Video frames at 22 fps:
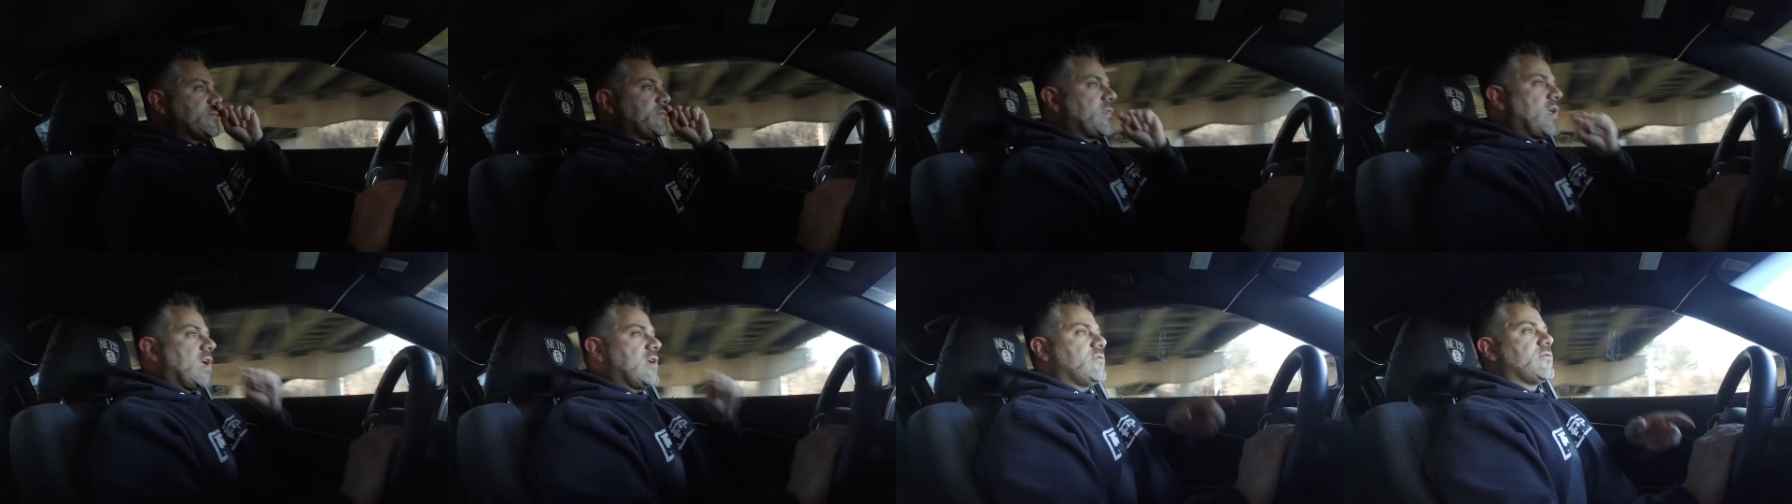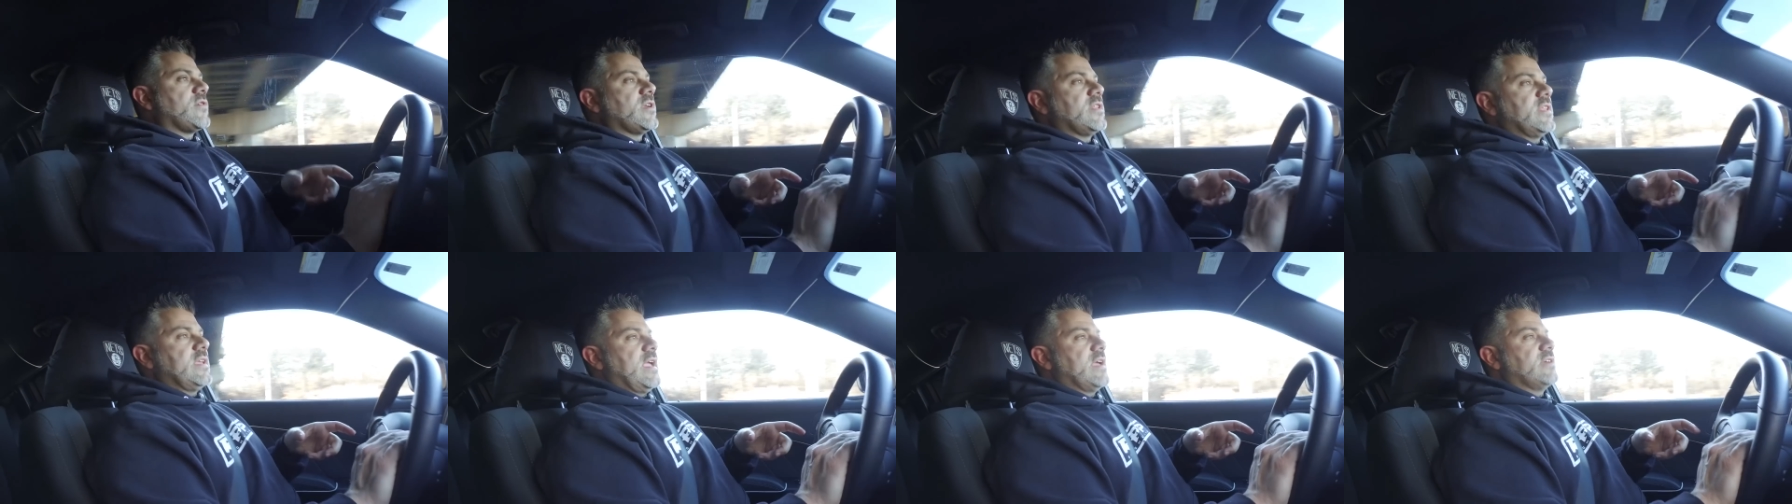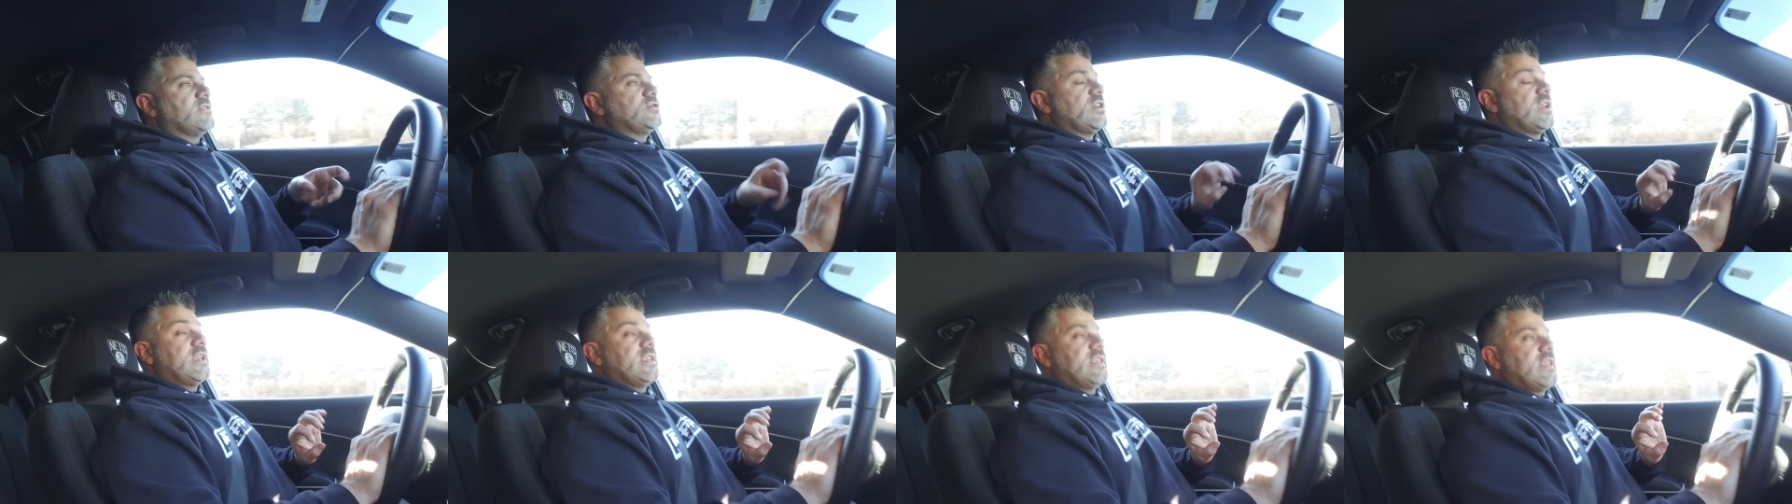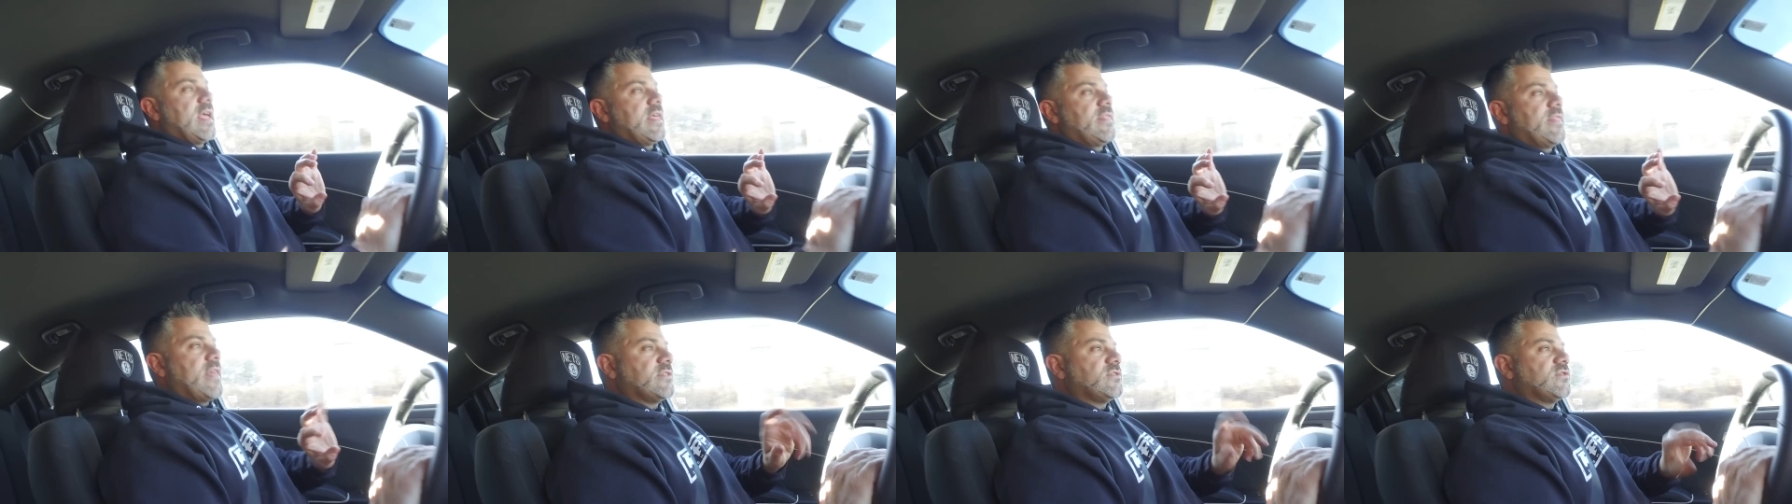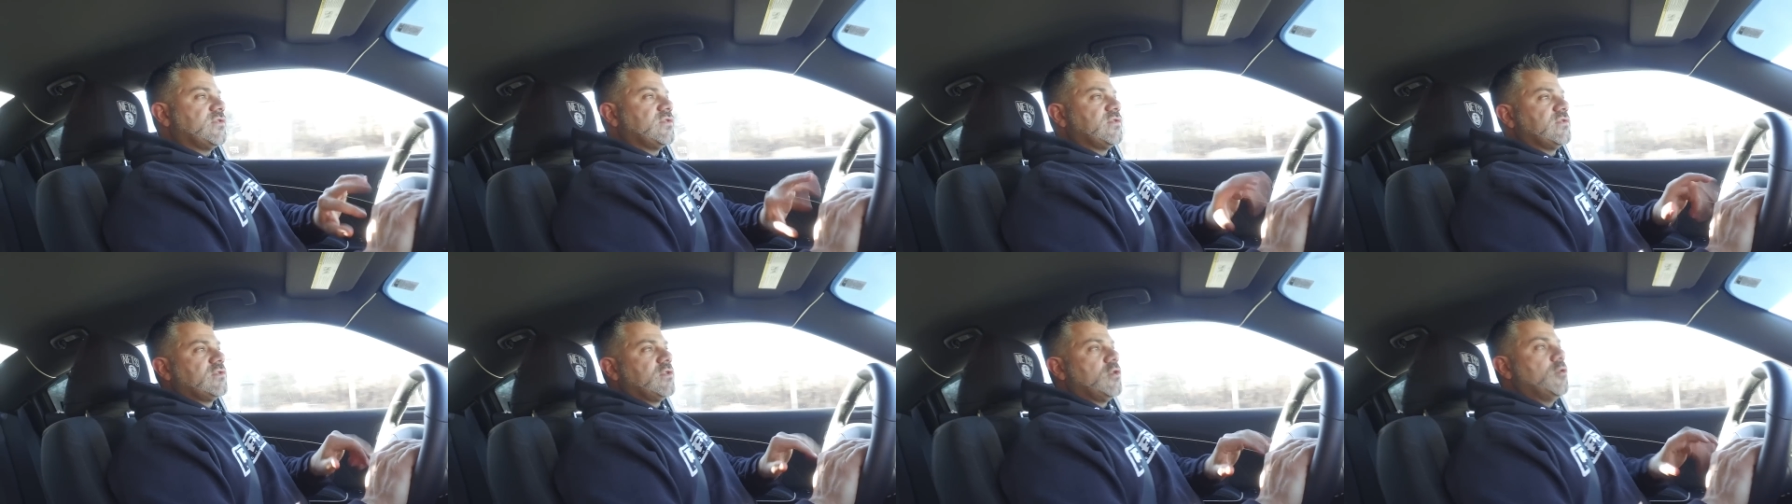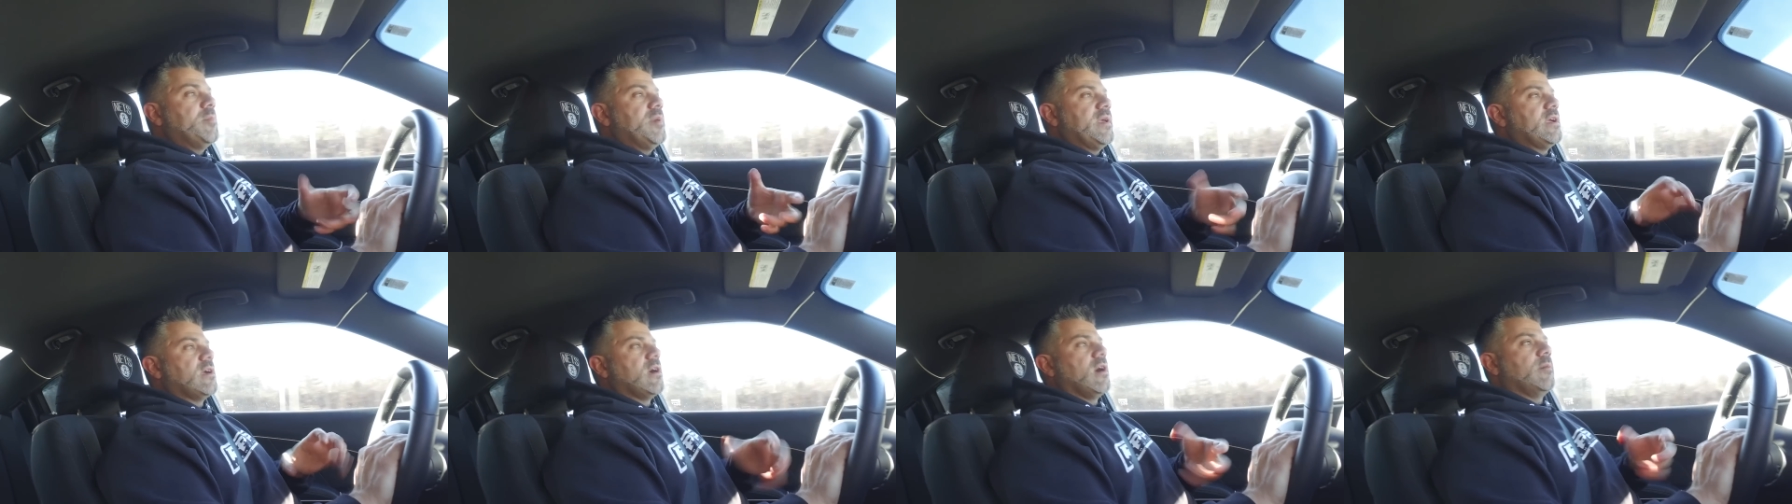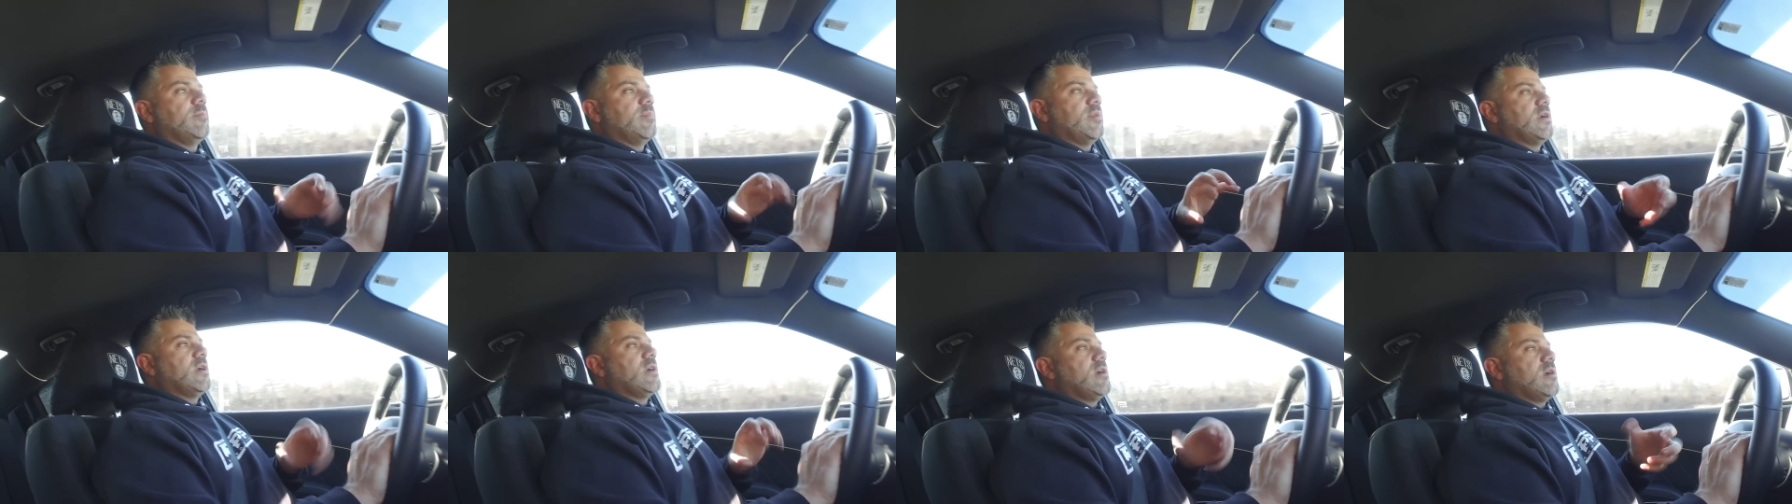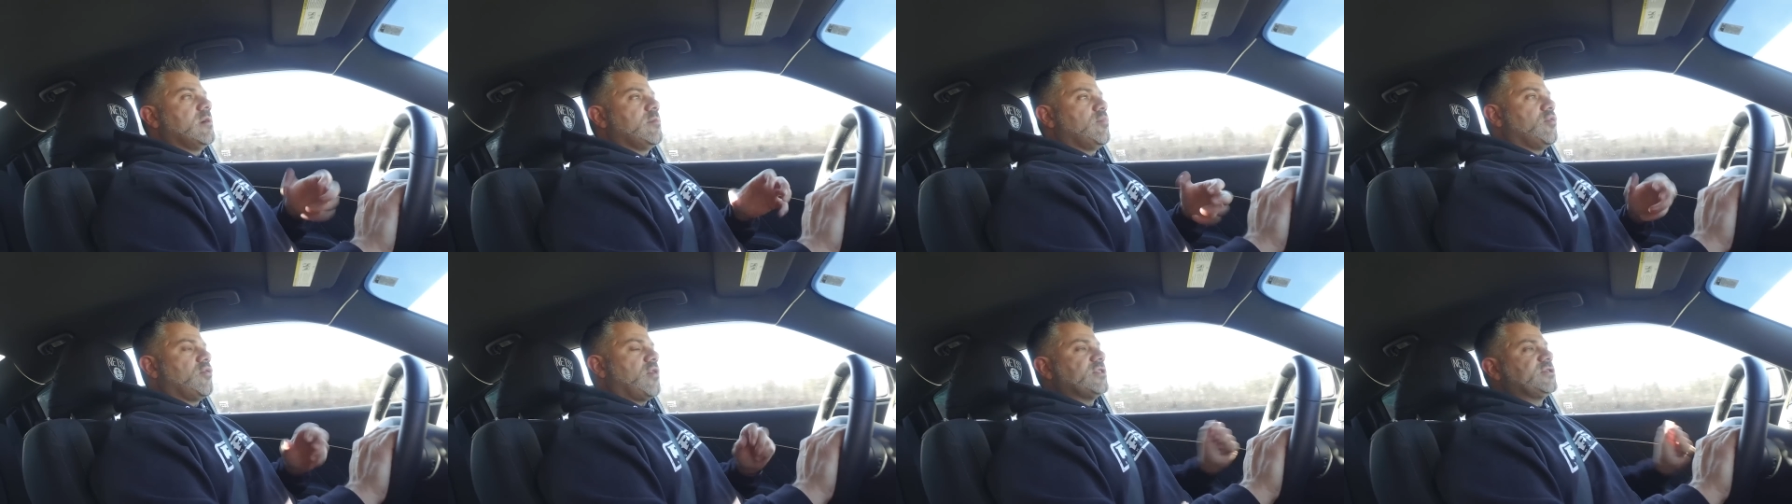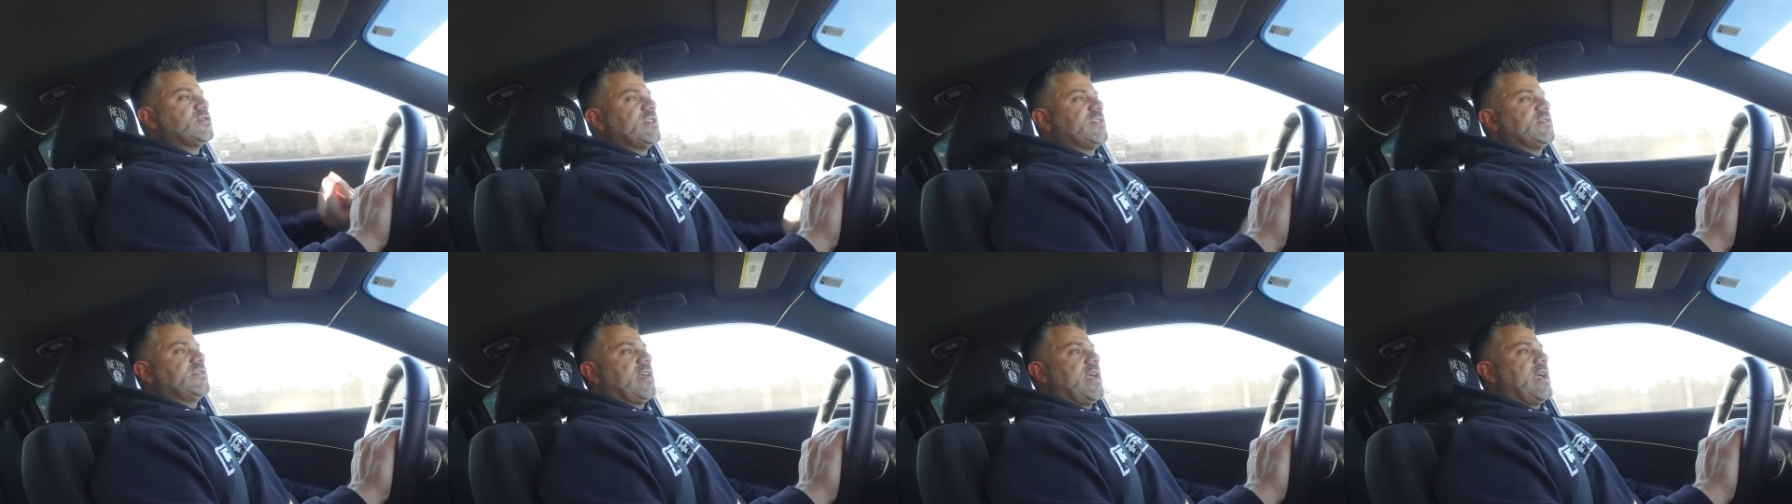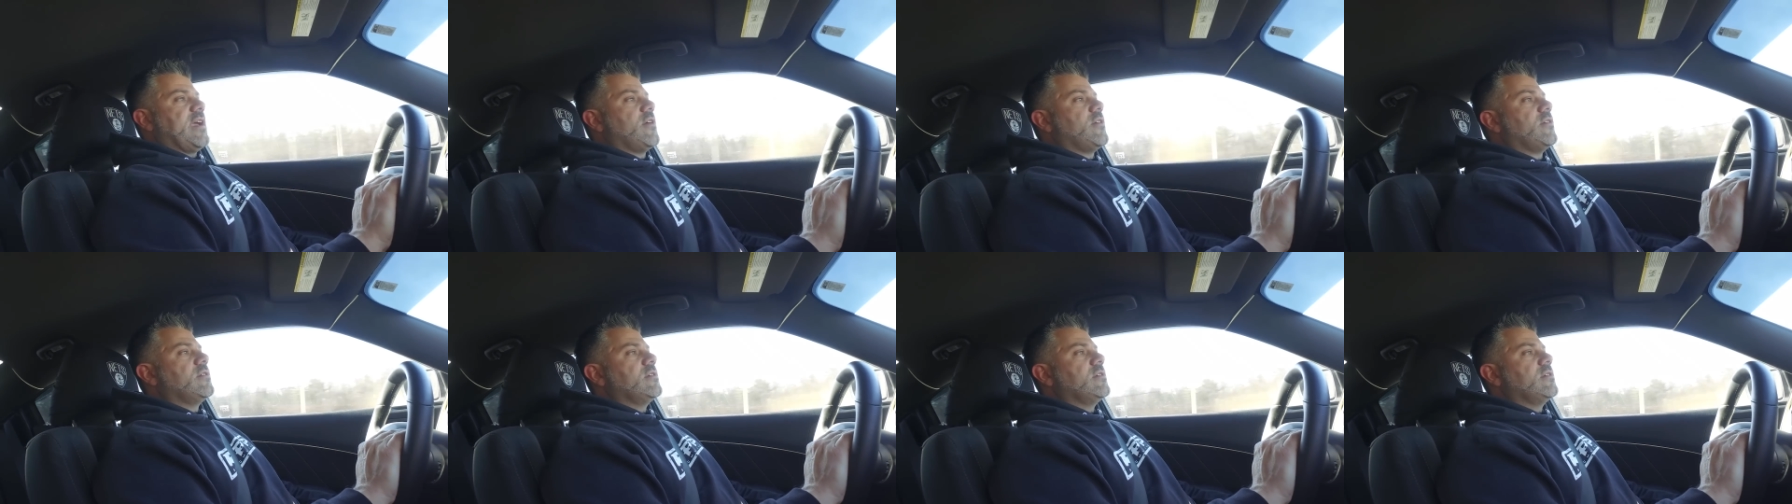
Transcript: in front of the engine, and that's scooping up precious air